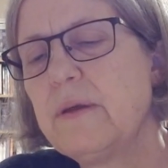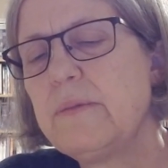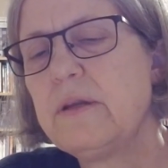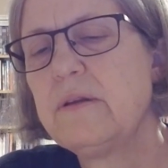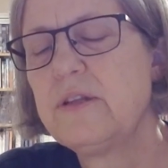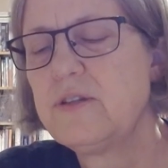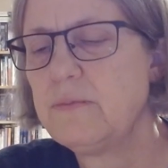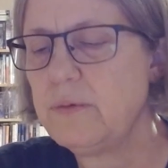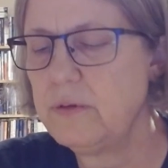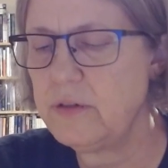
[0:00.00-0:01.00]
I mean, it's
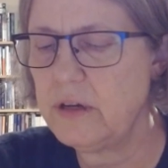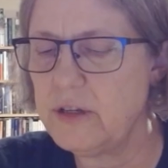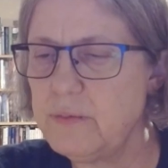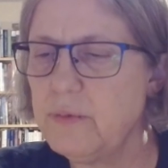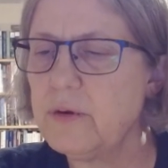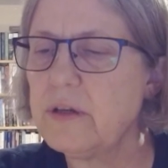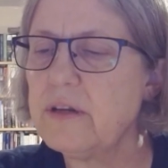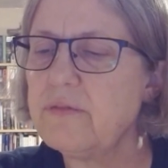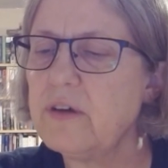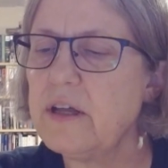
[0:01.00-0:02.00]
a nice book, and
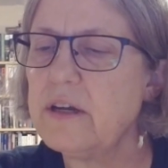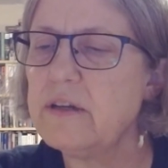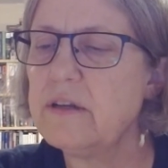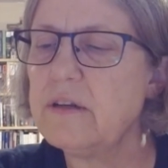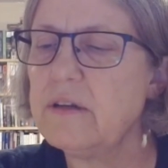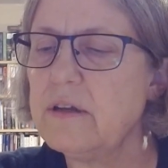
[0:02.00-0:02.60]
I've got it. And